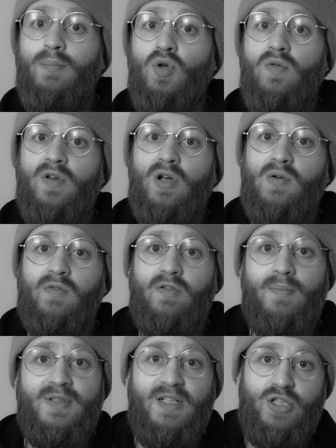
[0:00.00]
moving over
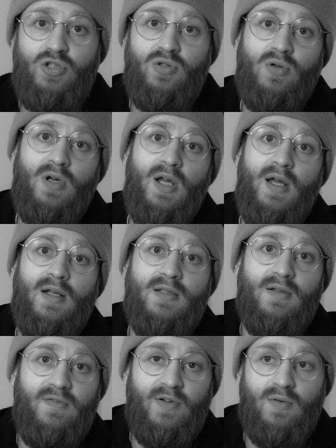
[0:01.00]
from digital
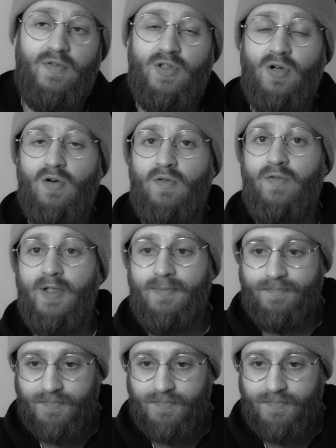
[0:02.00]
to film photography.